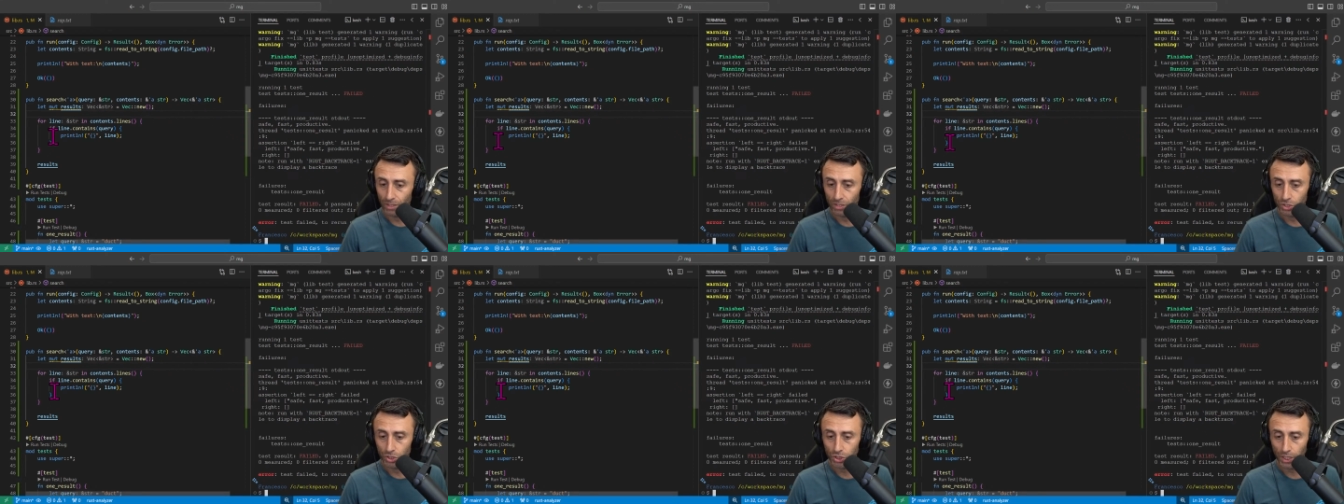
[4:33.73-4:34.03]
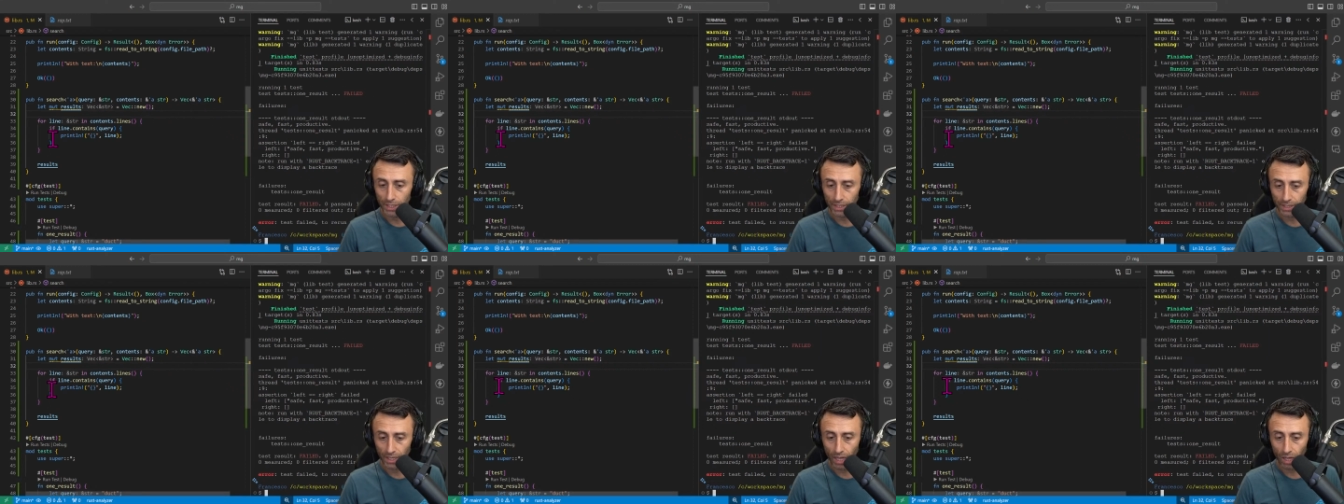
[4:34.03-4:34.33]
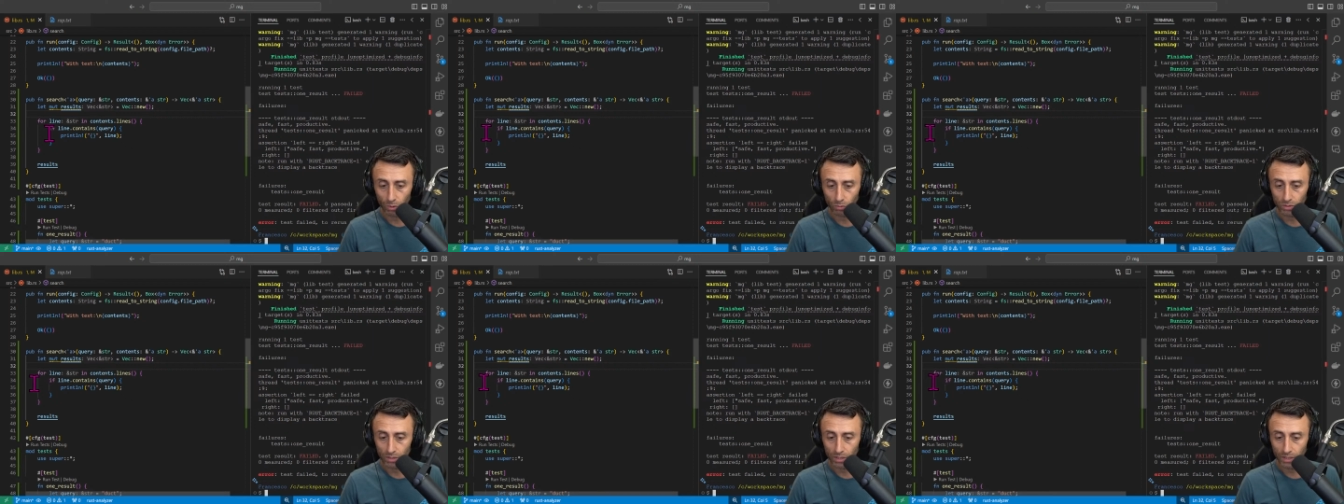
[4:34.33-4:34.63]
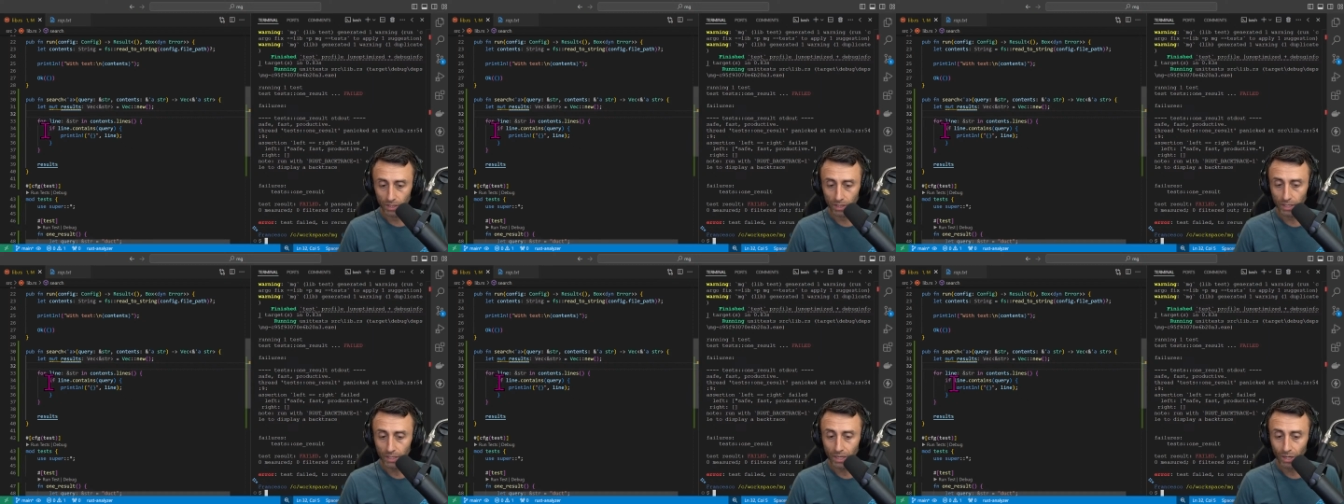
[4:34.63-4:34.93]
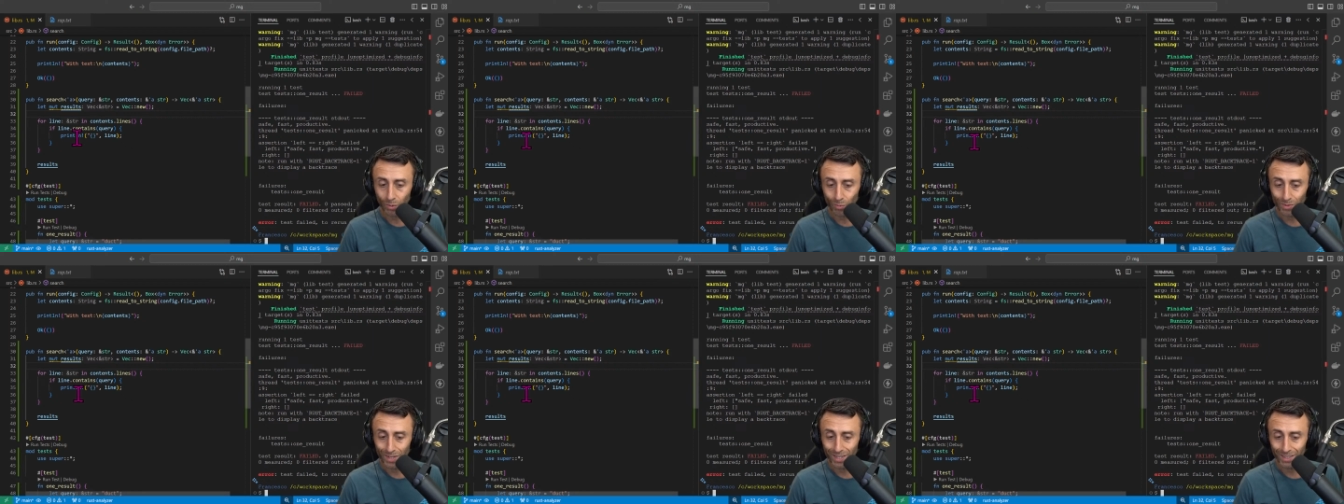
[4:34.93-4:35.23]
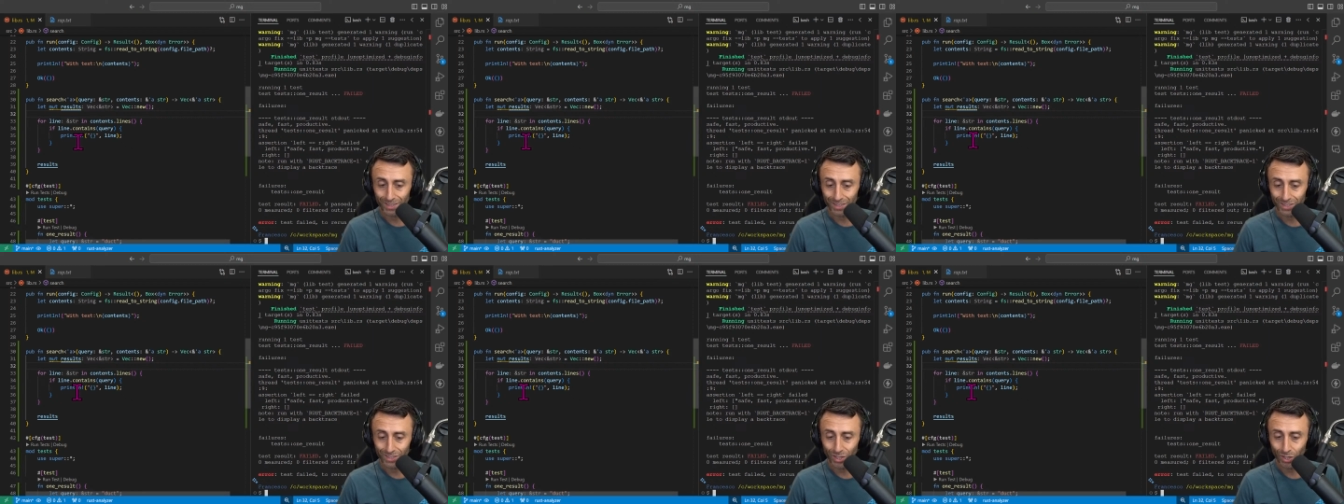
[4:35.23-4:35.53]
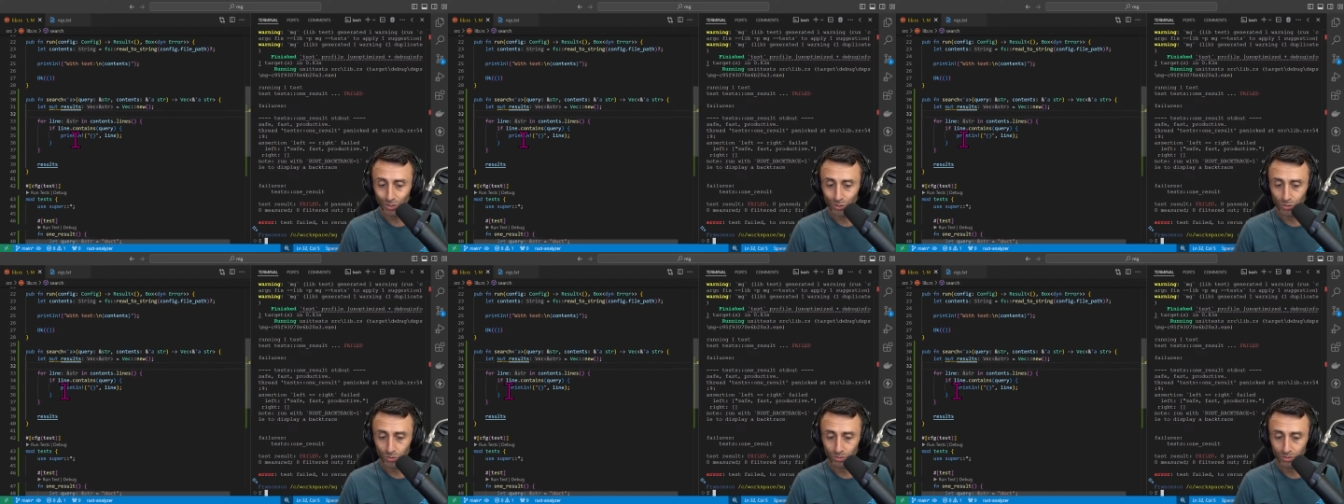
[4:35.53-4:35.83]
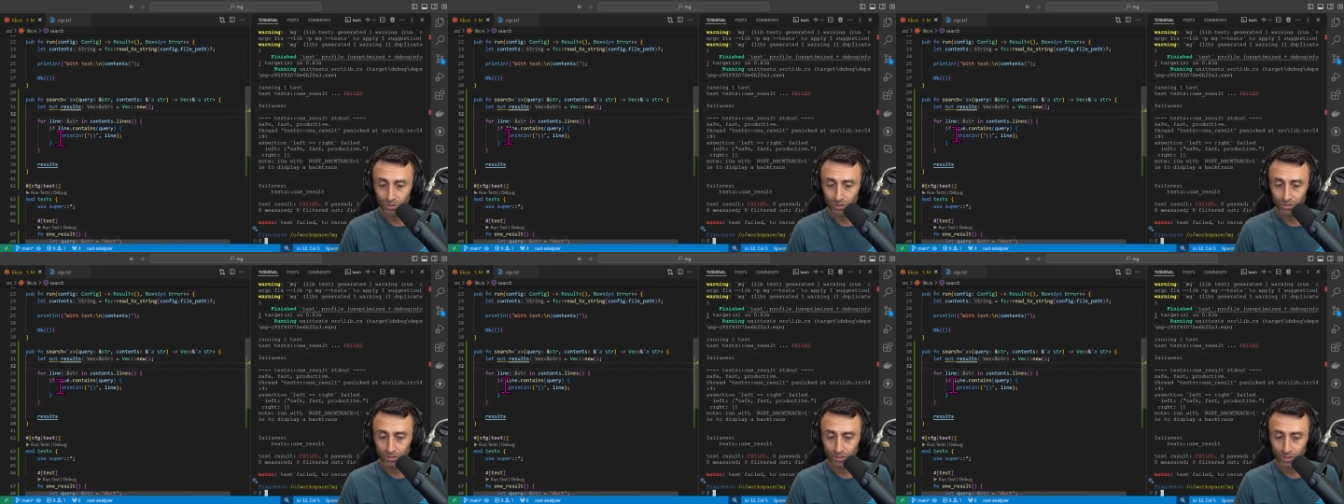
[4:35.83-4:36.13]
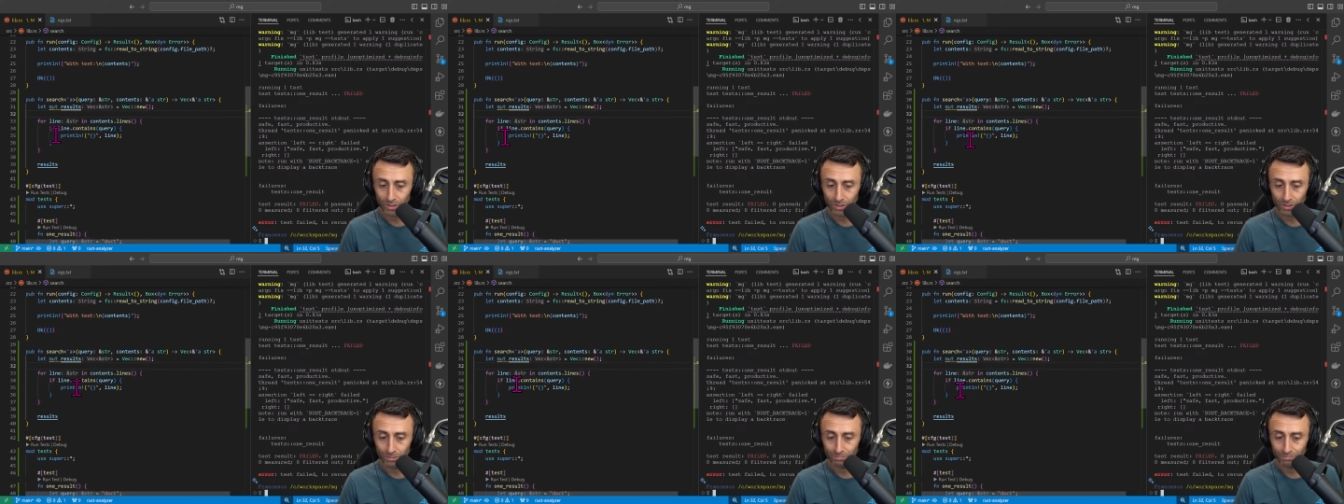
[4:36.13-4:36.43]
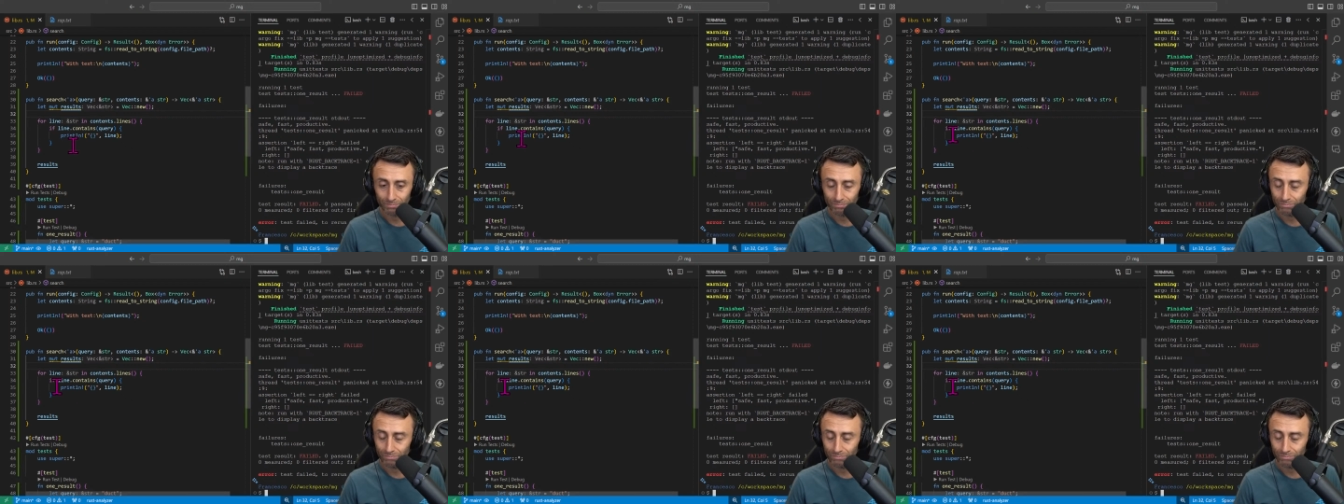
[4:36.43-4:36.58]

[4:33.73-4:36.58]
check it out here we are not uh,